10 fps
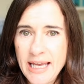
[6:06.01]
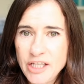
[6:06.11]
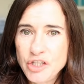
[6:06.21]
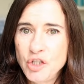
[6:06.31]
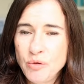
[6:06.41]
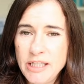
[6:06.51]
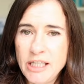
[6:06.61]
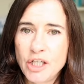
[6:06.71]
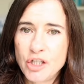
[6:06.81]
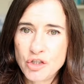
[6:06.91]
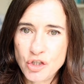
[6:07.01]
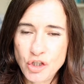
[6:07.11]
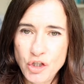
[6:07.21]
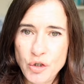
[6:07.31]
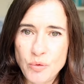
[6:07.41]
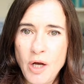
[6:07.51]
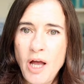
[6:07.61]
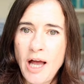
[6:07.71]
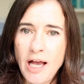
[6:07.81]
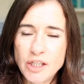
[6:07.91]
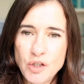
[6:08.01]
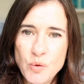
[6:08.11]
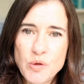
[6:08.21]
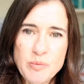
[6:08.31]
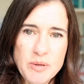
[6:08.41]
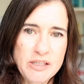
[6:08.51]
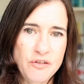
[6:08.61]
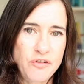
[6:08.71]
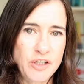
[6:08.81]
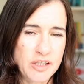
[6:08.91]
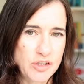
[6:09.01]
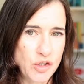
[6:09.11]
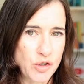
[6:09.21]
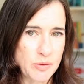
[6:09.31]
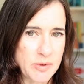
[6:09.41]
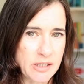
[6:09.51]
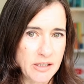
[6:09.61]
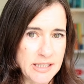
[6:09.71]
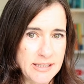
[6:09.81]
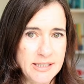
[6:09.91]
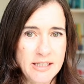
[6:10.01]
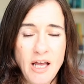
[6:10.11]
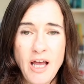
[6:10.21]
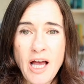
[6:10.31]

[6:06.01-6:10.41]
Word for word: is unique to you and your specific circumstances